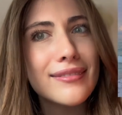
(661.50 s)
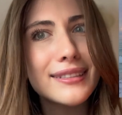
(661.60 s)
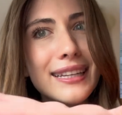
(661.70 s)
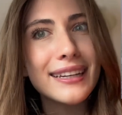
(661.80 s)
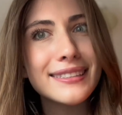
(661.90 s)

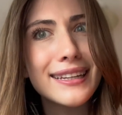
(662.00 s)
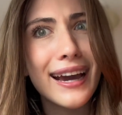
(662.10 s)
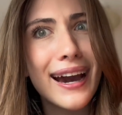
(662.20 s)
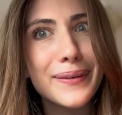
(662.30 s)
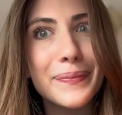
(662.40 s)

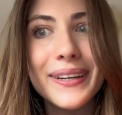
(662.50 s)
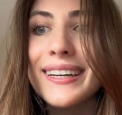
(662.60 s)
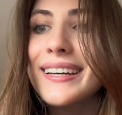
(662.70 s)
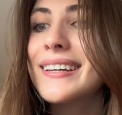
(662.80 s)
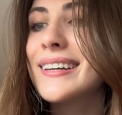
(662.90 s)
texting app
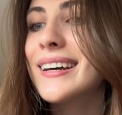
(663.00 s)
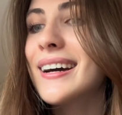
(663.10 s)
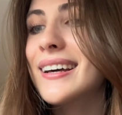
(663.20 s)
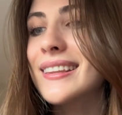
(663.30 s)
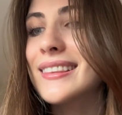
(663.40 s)

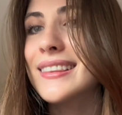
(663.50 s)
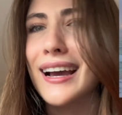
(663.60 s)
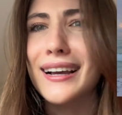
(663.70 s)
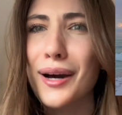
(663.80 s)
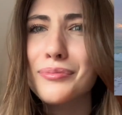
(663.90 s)

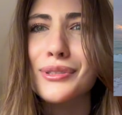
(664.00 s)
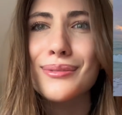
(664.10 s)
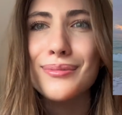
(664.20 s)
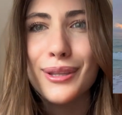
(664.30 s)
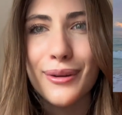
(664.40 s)
that
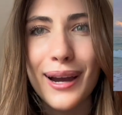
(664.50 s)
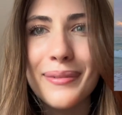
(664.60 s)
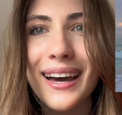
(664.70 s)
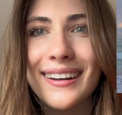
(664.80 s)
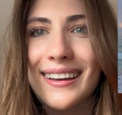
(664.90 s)
comes with your
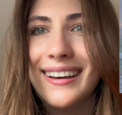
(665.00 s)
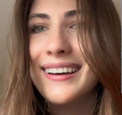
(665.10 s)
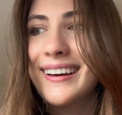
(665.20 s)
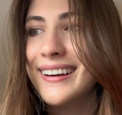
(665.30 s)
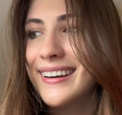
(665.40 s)

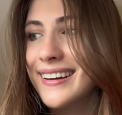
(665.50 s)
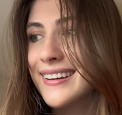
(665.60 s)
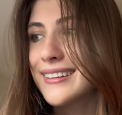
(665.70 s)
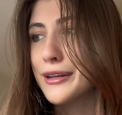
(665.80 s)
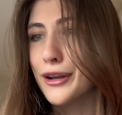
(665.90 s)

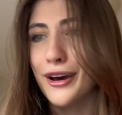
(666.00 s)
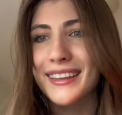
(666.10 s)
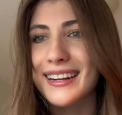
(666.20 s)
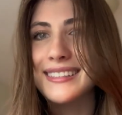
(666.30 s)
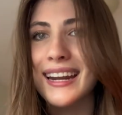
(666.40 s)
iPad. Not
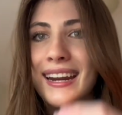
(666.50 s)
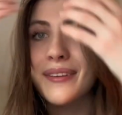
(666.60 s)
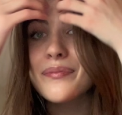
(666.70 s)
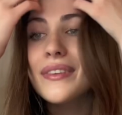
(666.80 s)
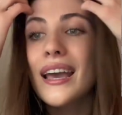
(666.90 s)
that
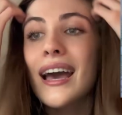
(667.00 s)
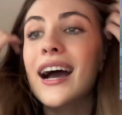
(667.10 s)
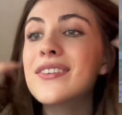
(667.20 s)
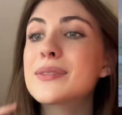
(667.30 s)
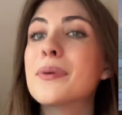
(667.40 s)
exciting.
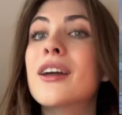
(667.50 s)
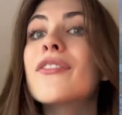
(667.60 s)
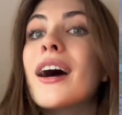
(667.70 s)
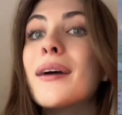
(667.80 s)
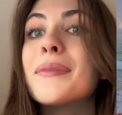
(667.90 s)
I have
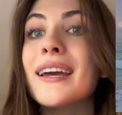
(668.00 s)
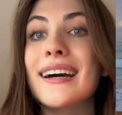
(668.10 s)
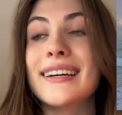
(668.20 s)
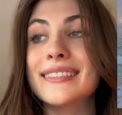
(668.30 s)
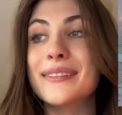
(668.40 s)
Spotify
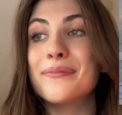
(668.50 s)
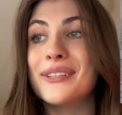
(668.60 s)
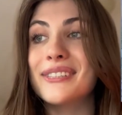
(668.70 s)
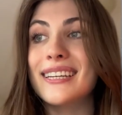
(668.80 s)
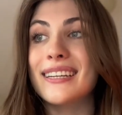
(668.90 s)
because
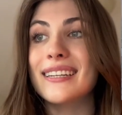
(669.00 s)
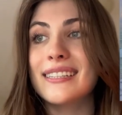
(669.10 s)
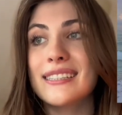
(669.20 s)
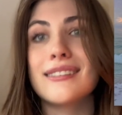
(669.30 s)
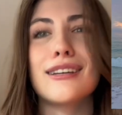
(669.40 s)
music
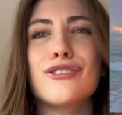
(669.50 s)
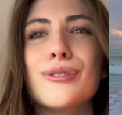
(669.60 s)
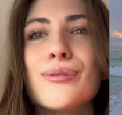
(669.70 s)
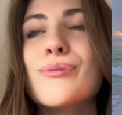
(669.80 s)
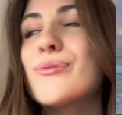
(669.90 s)
is
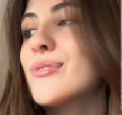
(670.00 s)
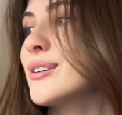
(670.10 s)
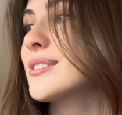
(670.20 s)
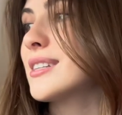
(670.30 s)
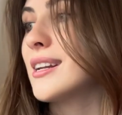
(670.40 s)
essential
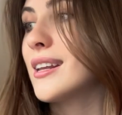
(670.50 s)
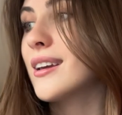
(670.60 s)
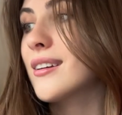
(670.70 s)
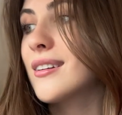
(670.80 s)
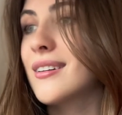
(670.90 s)
for studying,